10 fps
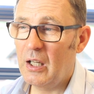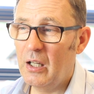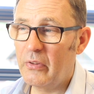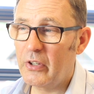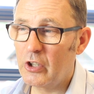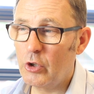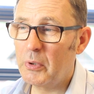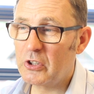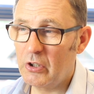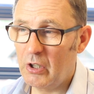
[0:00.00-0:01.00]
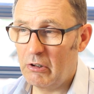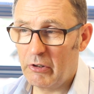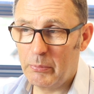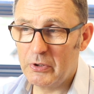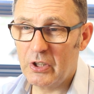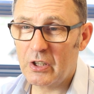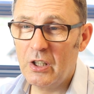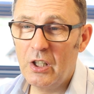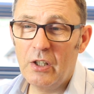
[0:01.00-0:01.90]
health economics arithmetic